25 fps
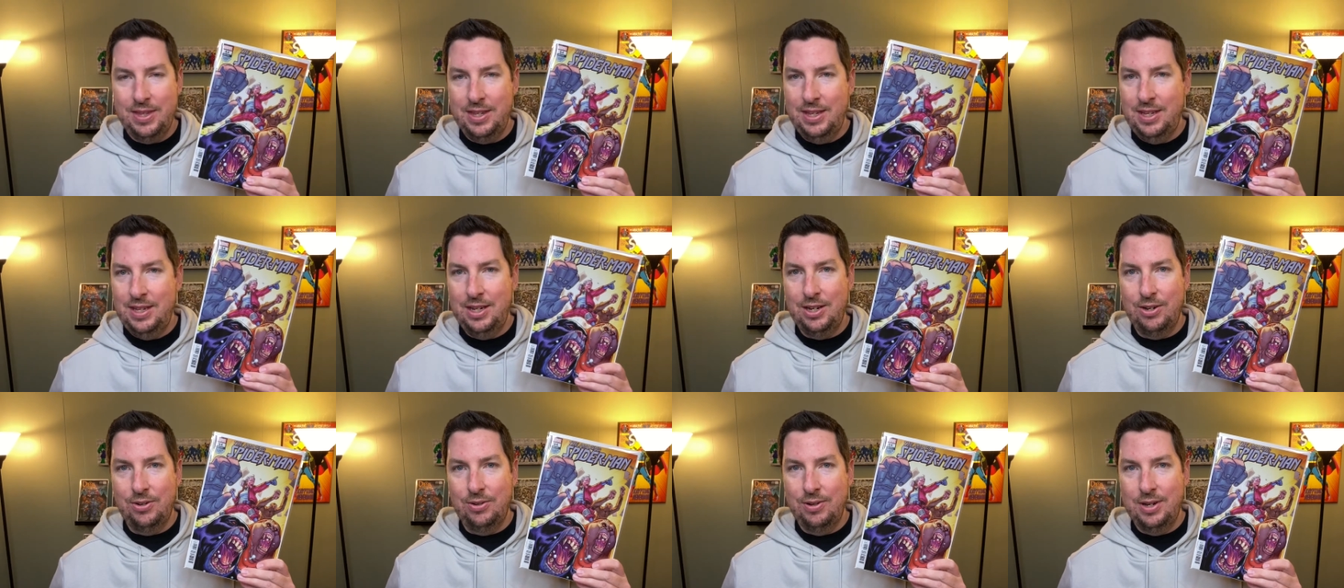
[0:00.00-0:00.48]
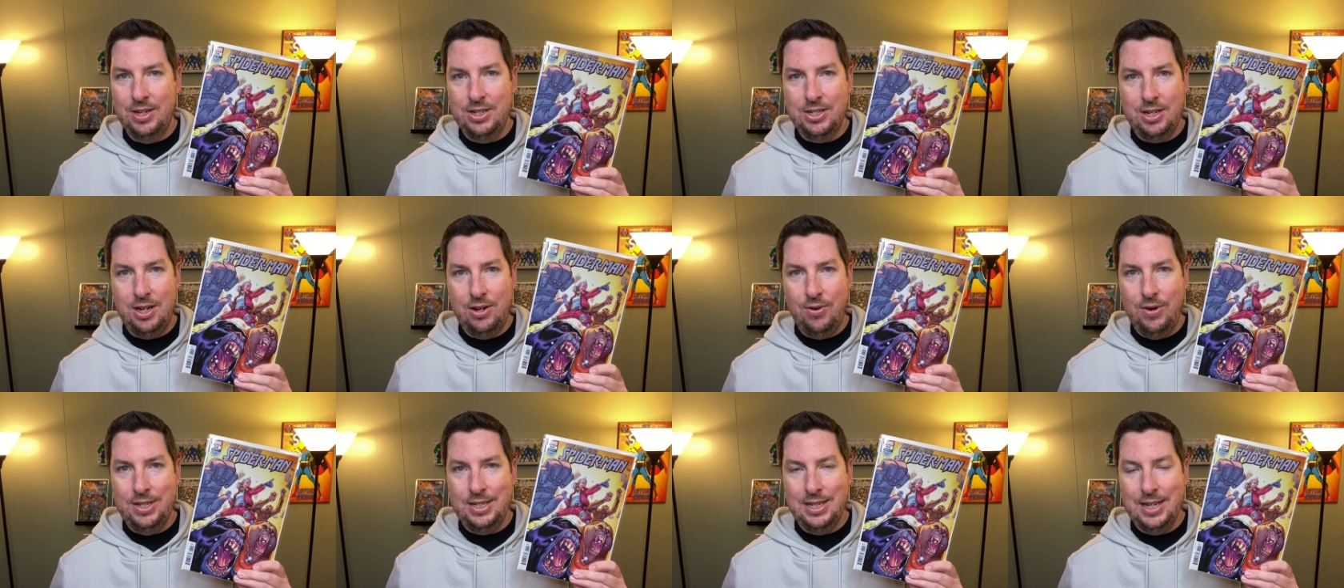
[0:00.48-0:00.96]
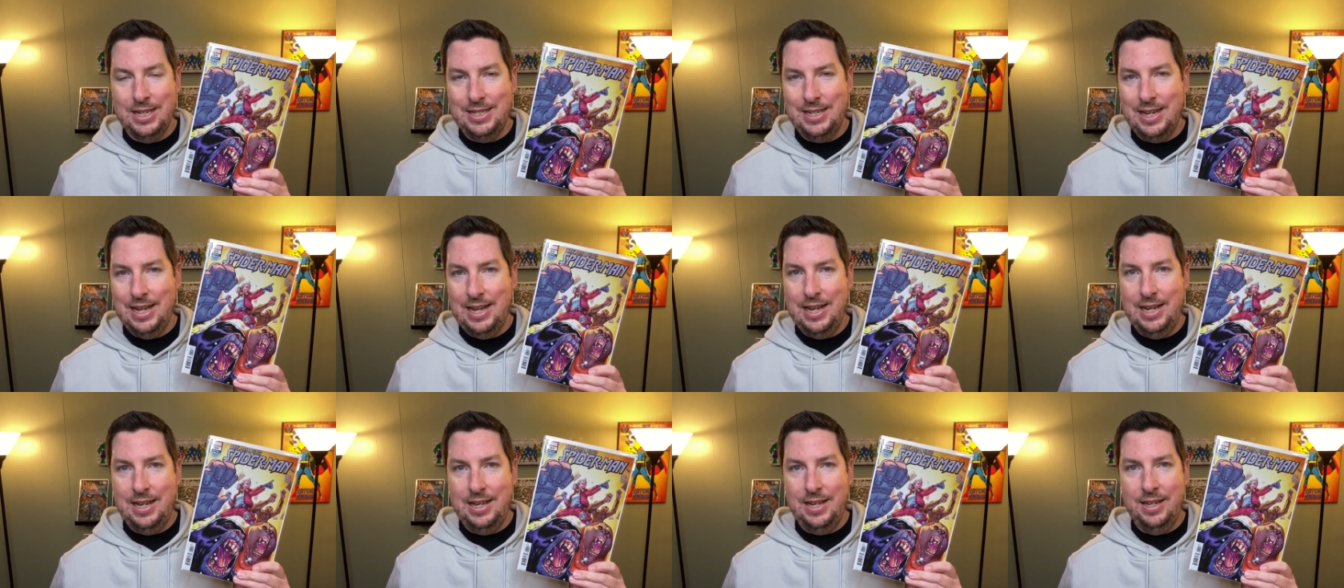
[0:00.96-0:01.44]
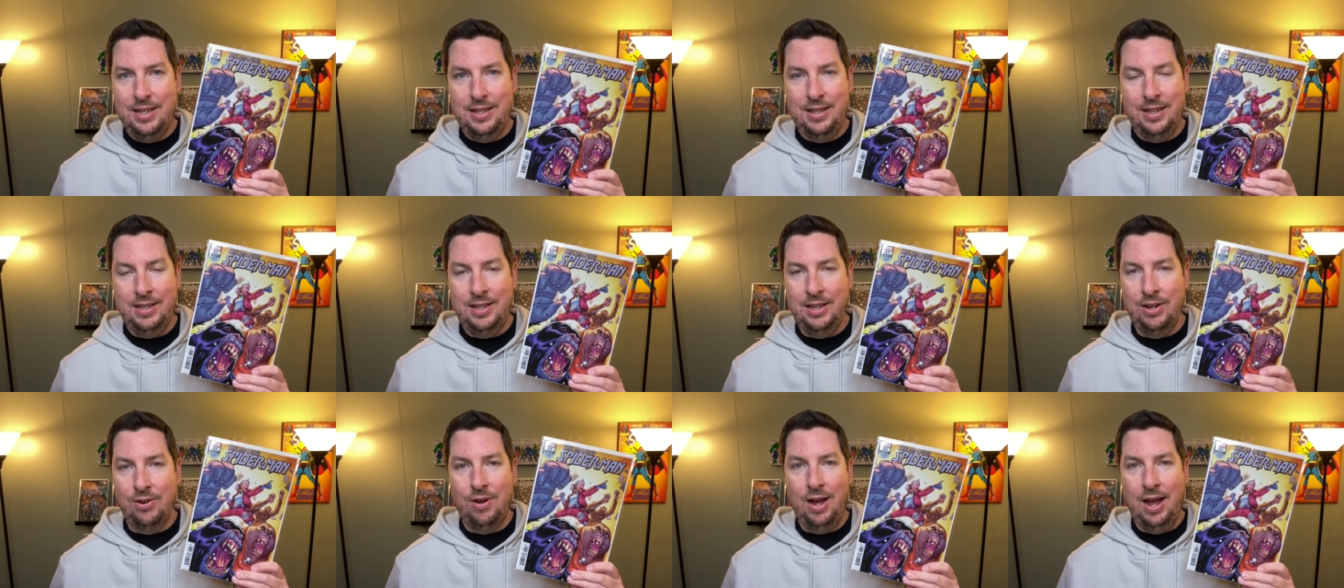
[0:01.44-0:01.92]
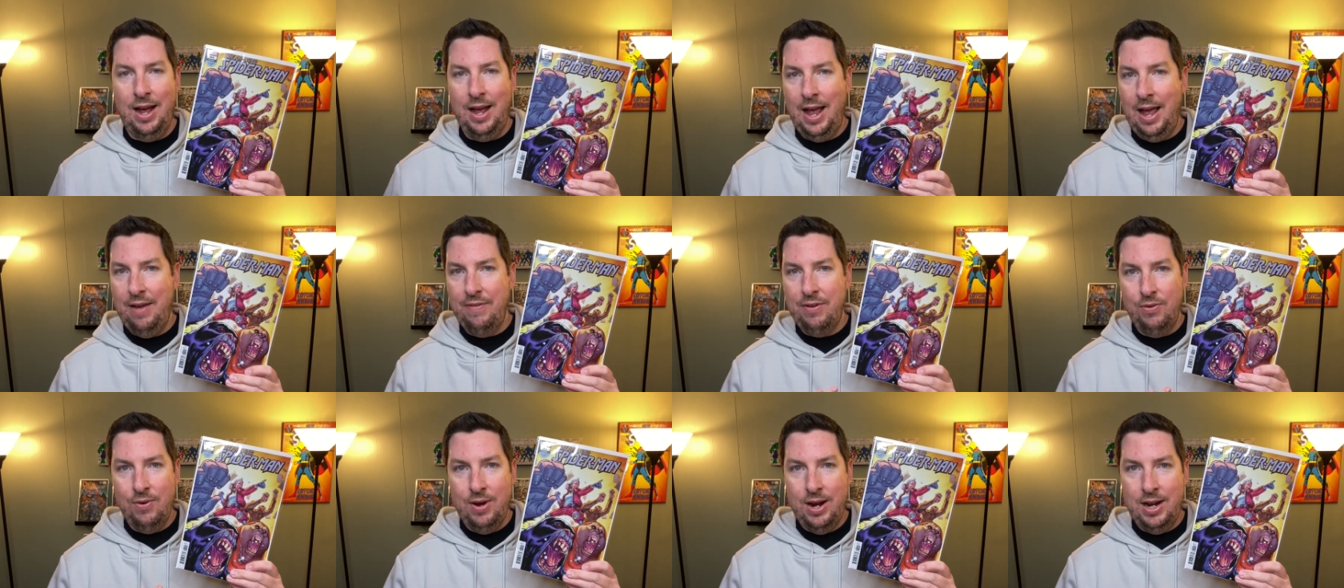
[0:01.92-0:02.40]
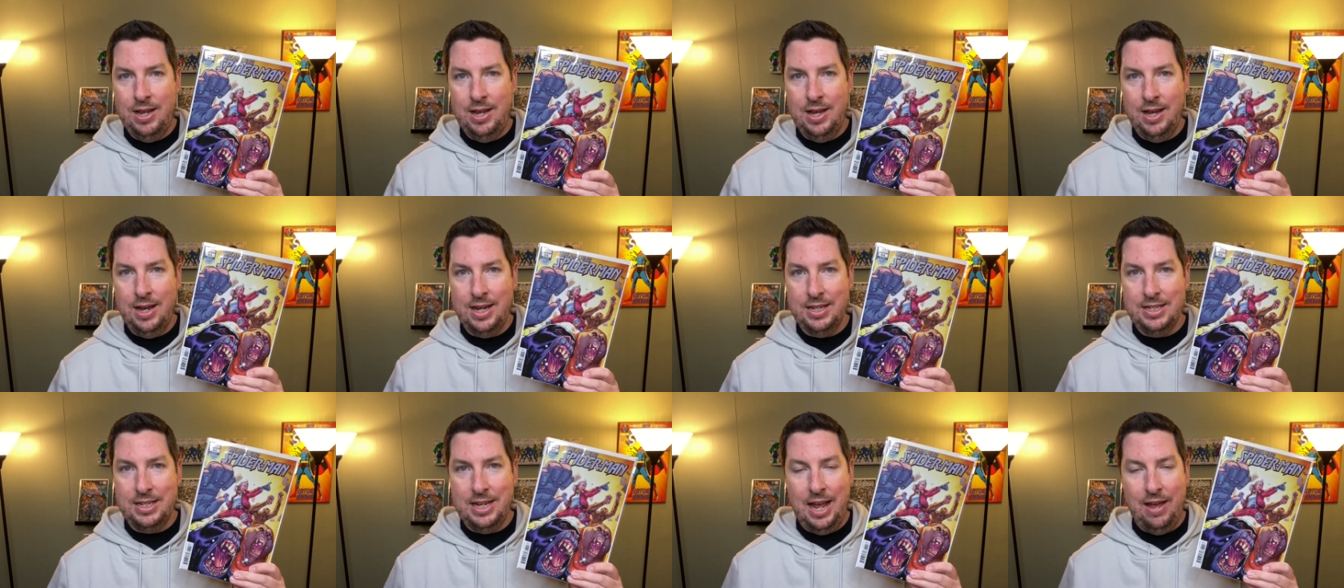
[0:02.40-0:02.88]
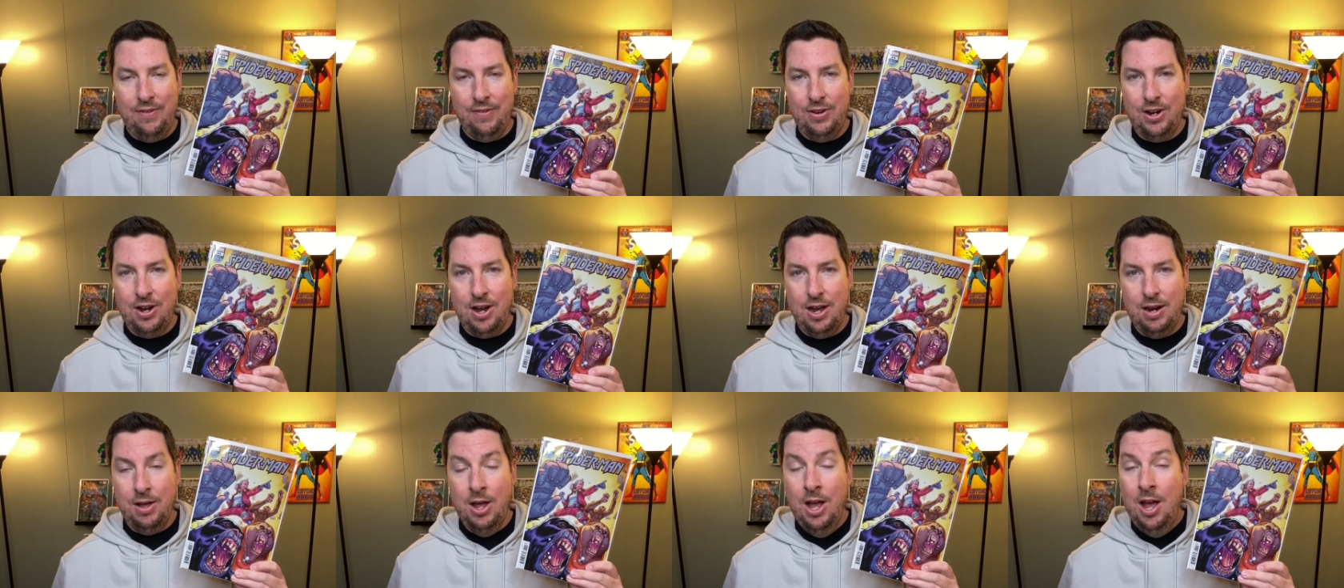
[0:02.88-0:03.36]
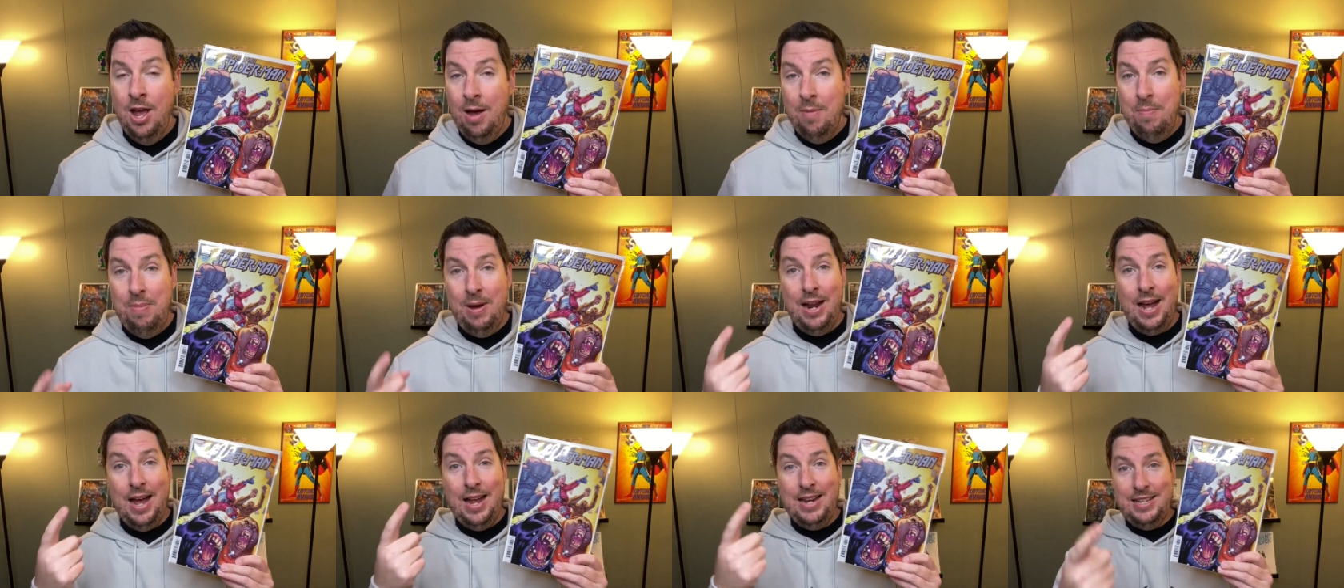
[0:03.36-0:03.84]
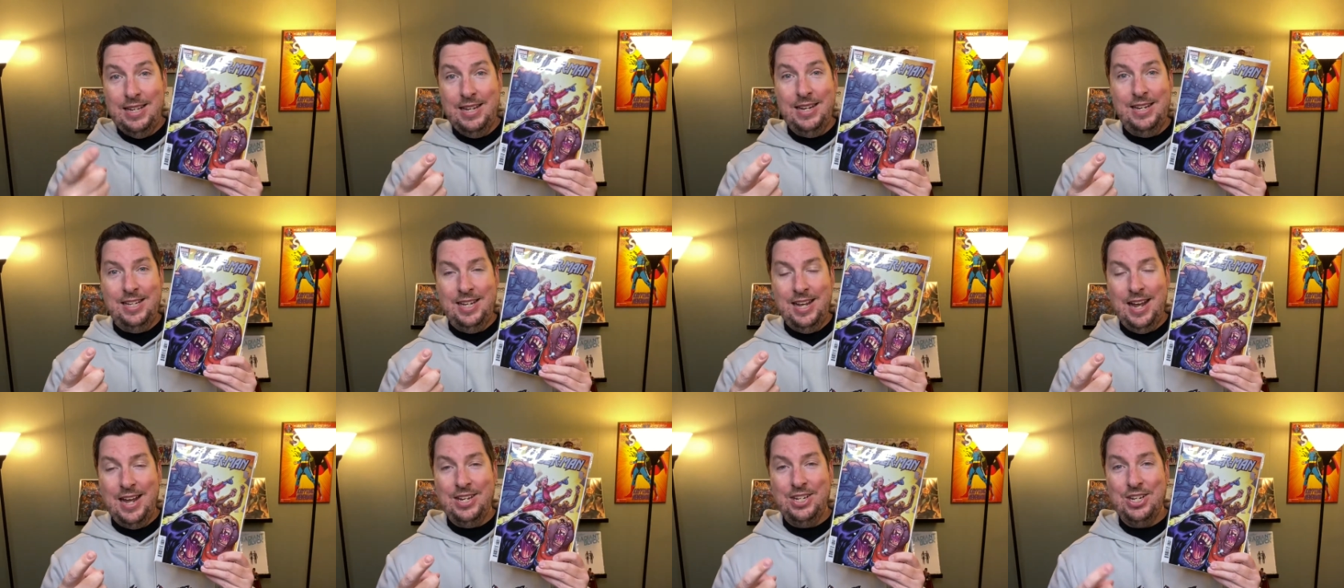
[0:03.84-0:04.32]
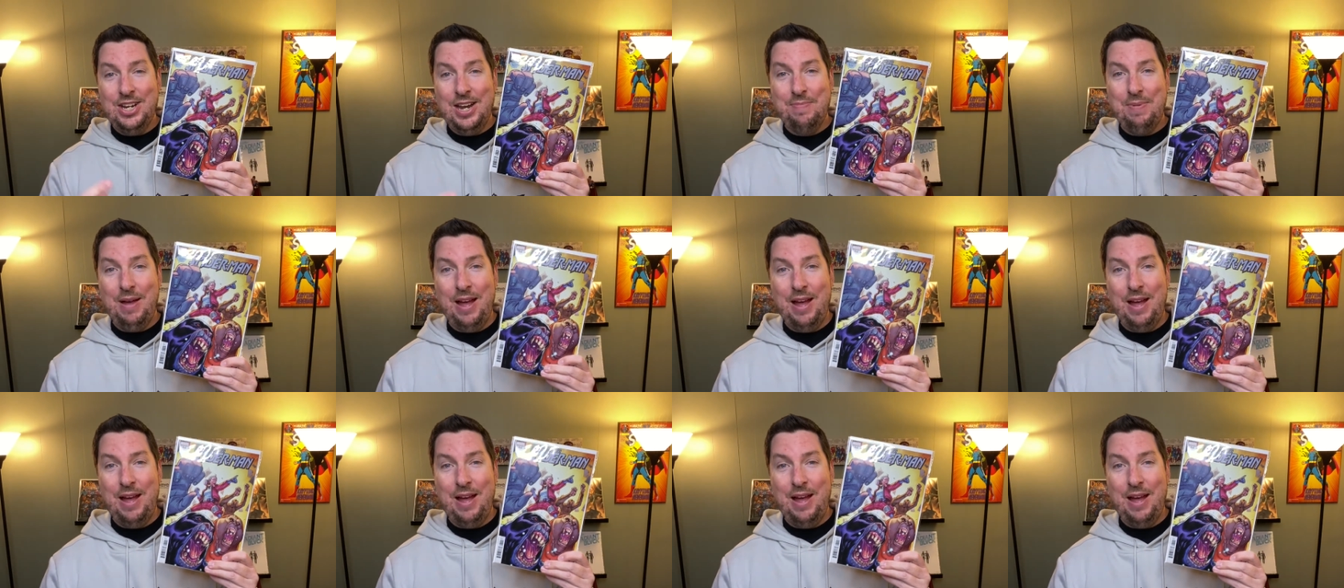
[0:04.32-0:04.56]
you know, as always I say, you know, I haven't read it yet because I haven't caught up, but I did catch up.